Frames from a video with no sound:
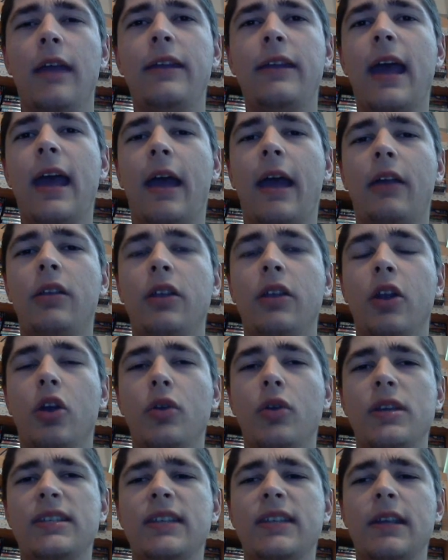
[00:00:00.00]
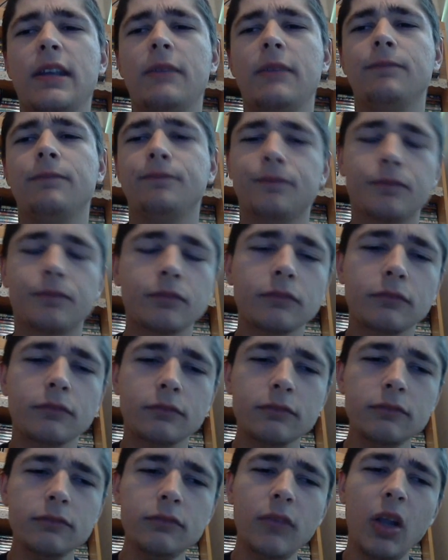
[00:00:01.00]
yeah, you see,
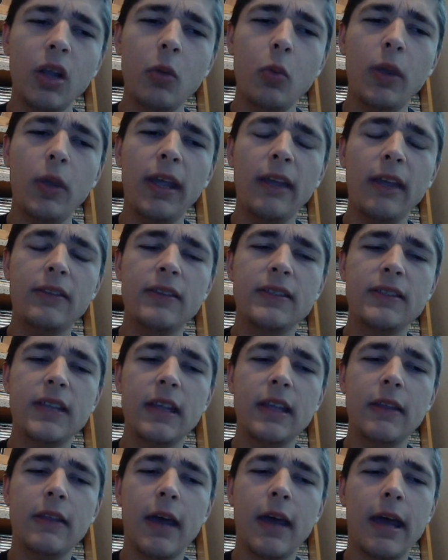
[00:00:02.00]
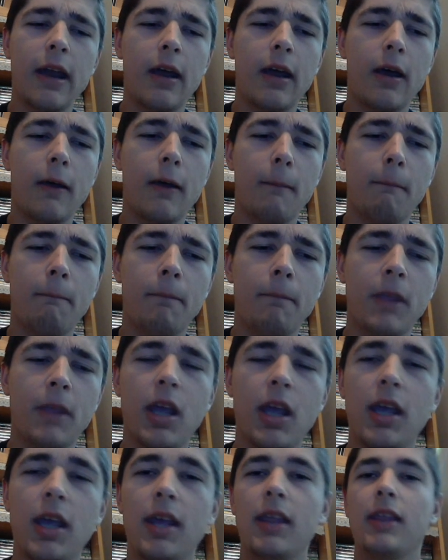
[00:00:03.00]
we get to see that
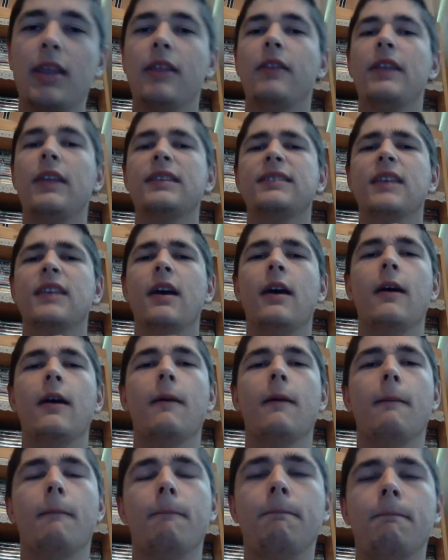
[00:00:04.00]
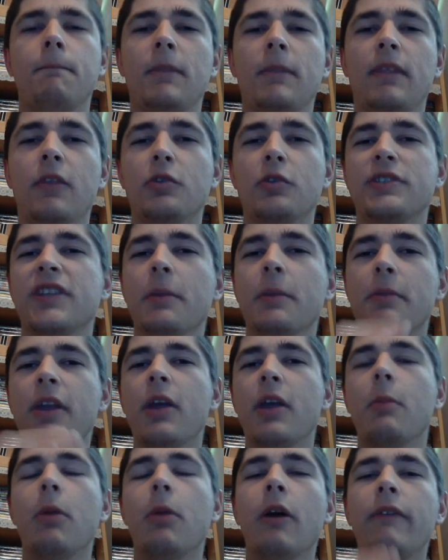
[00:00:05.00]
this there's
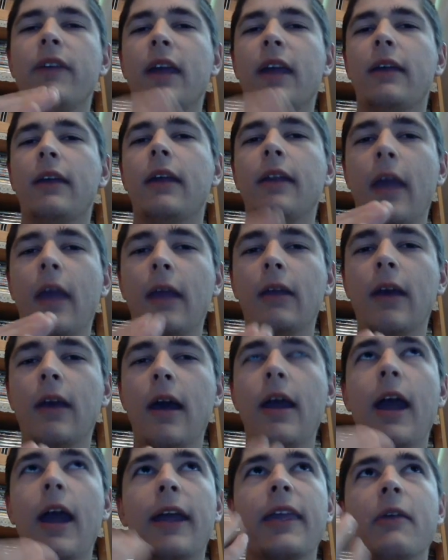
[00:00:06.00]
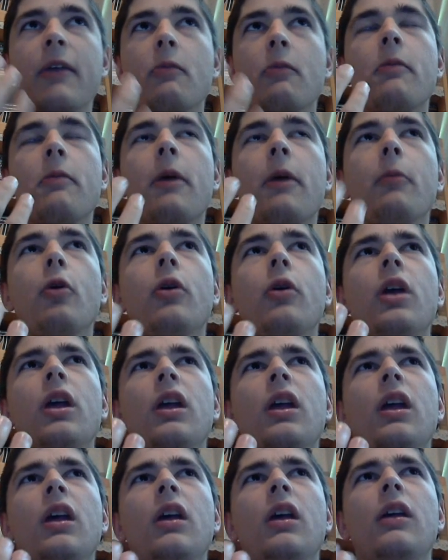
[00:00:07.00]
something above Kekkei Genkai. I can't remember
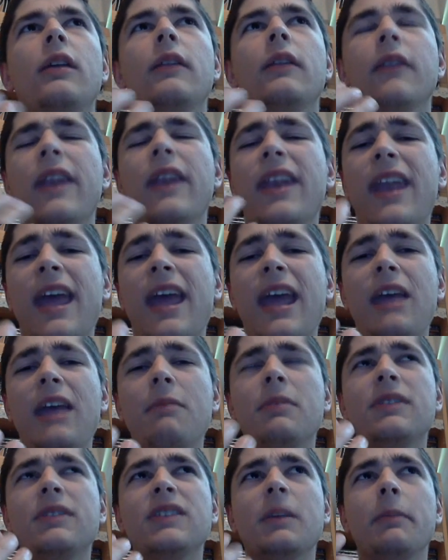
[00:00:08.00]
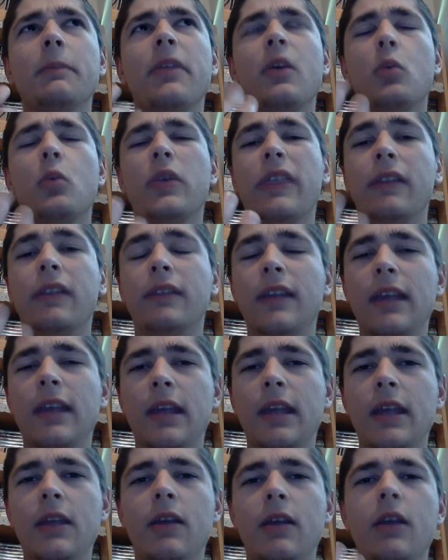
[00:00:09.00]
the name, something with a
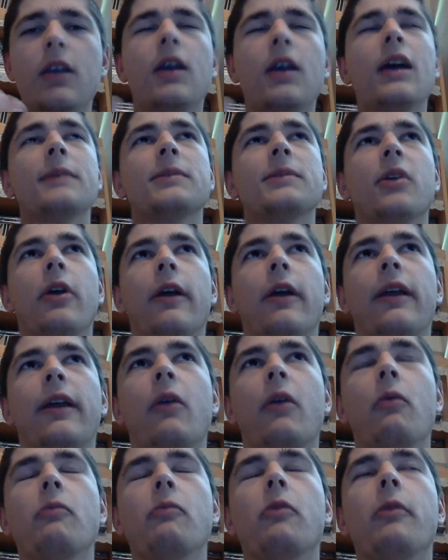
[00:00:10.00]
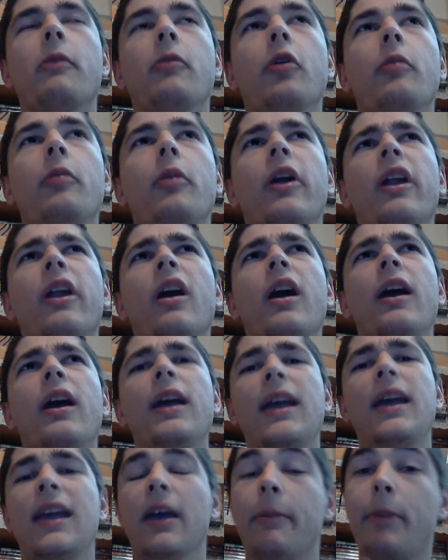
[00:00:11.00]
T. Sorry, I can't remember, but
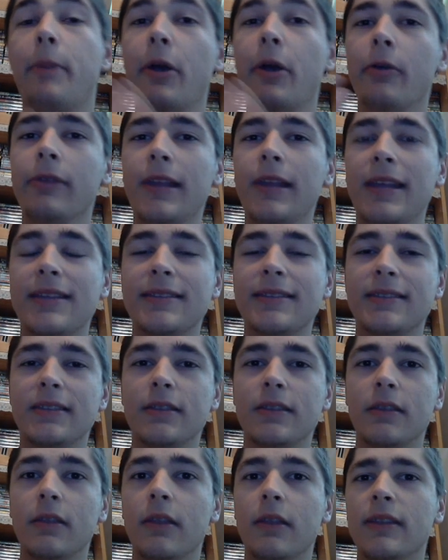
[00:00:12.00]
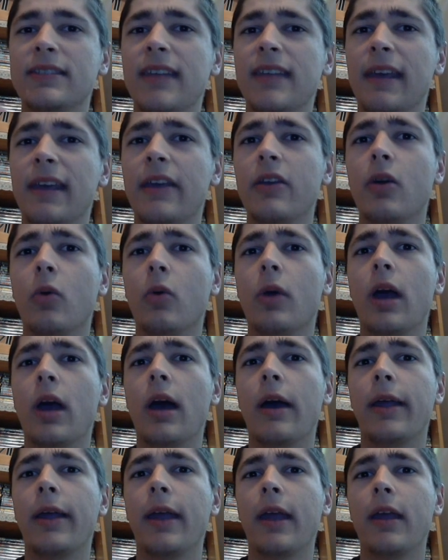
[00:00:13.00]
apparently it's the second
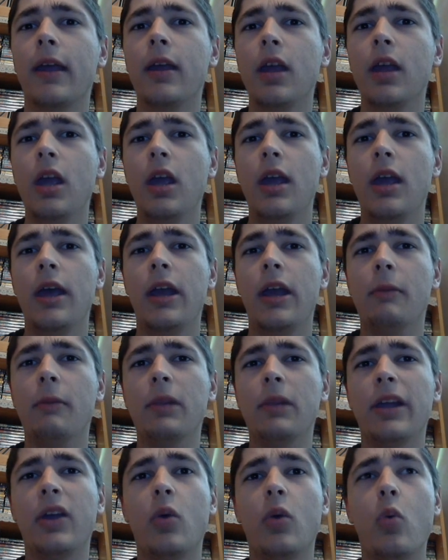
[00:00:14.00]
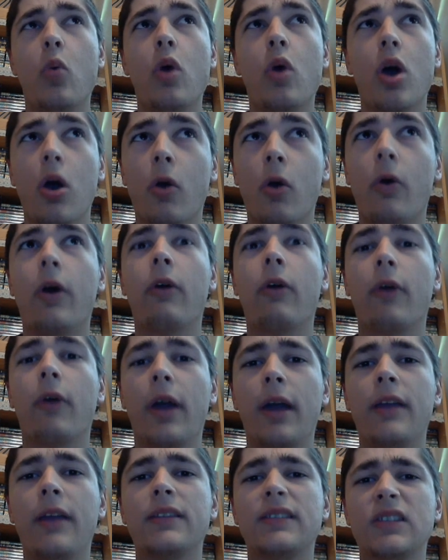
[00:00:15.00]
Hokage, and I'm like, whoa, all
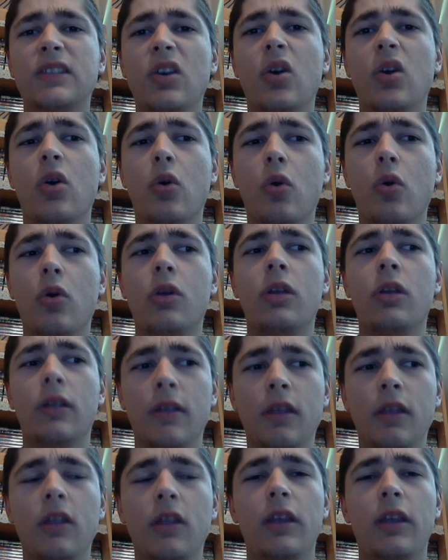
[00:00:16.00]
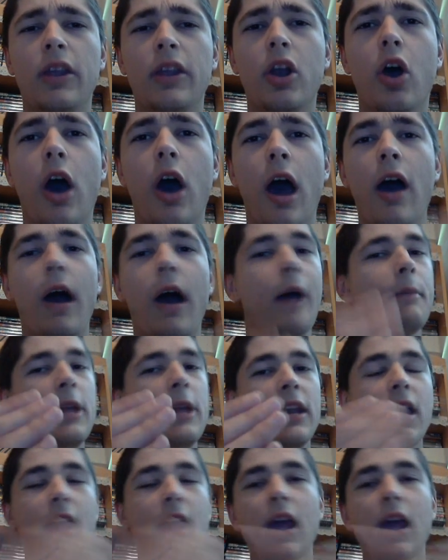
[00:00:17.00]
right. So, I
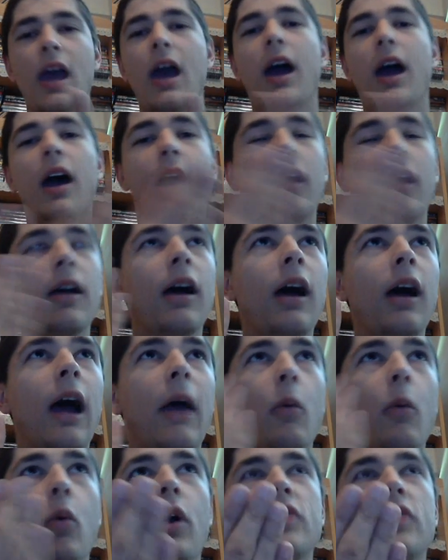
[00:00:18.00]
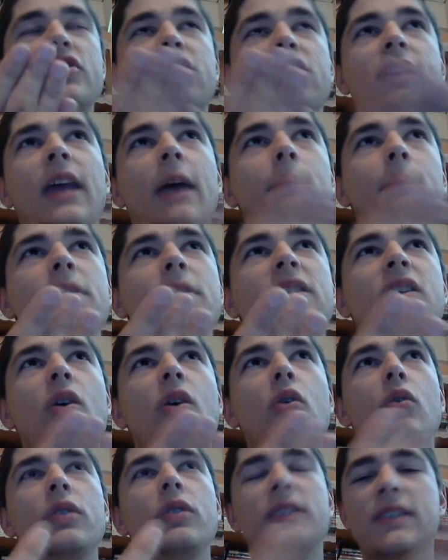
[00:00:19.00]
mean, I watched the
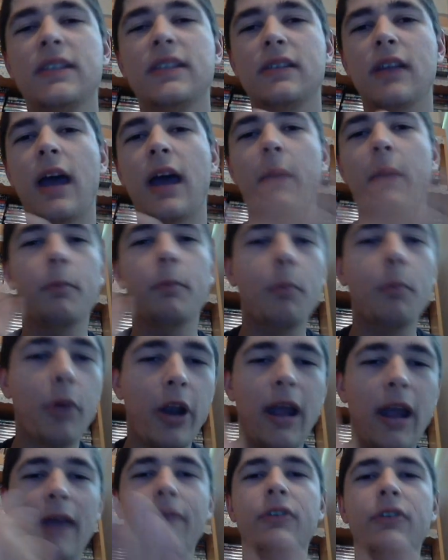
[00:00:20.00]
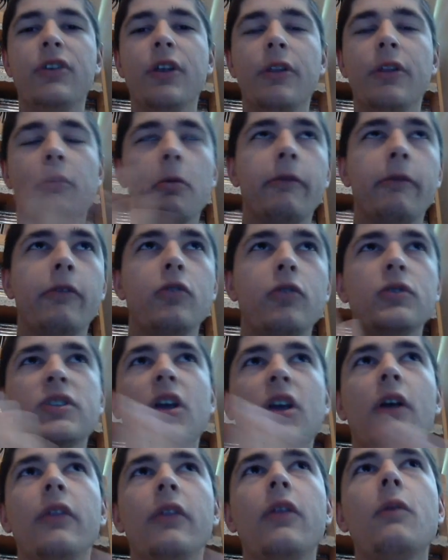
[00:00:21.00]
episodes, but I haven't done the reviews
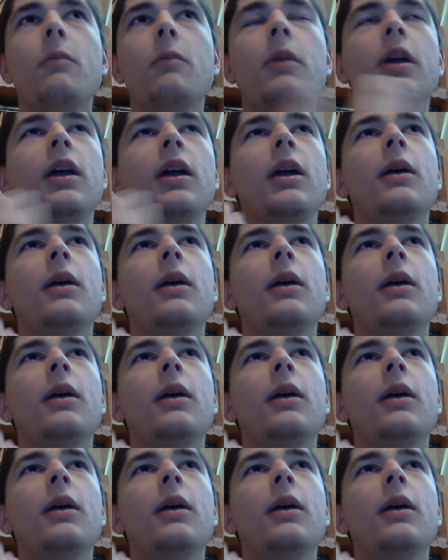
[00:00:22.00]
on them,